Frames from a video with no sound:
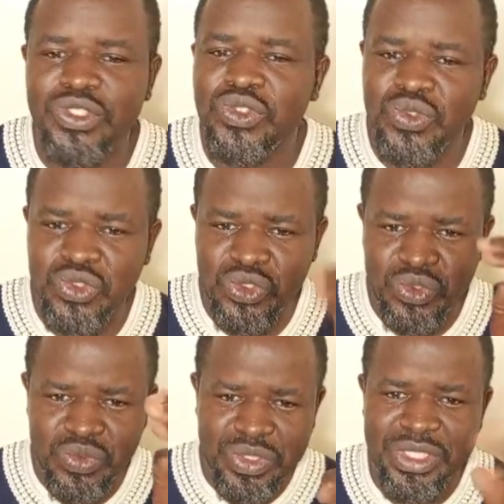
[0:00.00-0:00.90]
So
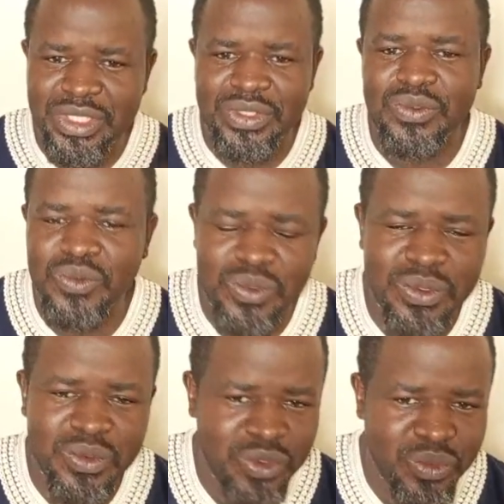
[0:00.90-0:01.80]
you
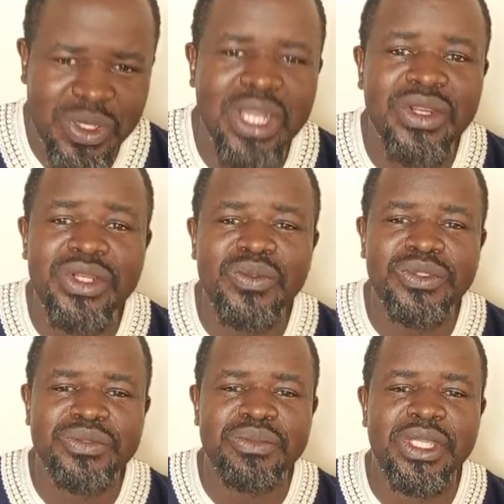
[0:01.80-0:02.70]
will agree
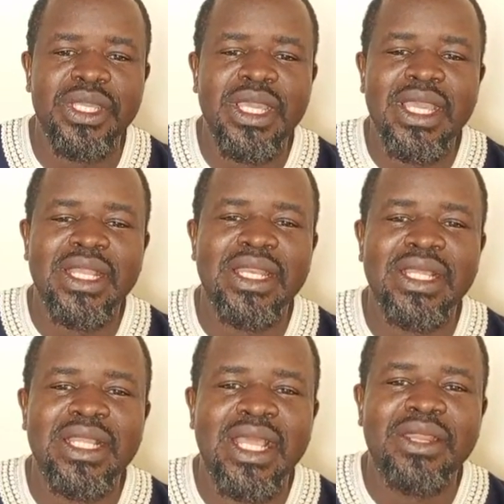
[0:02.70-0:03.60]
with me
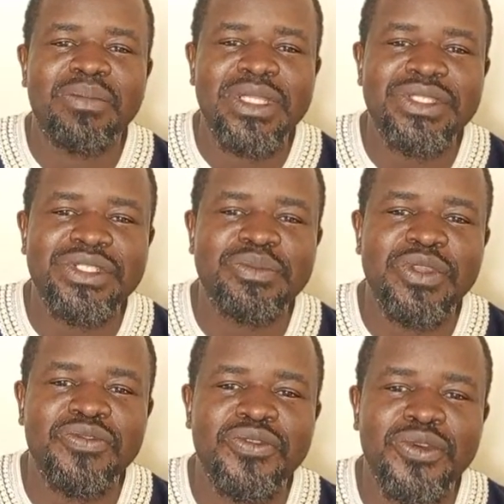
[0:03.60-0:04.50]
that the best
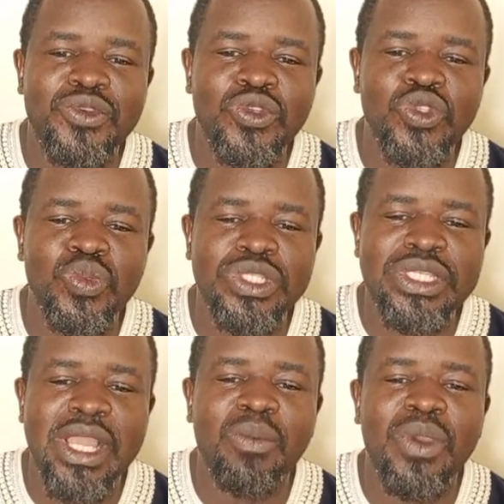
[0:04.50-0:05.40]
treatment for those with
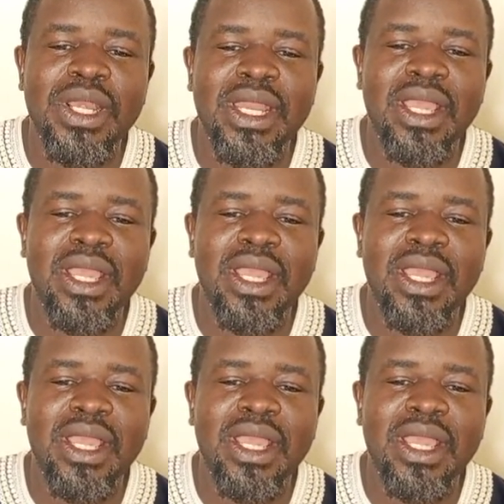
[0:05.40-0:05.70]
type 1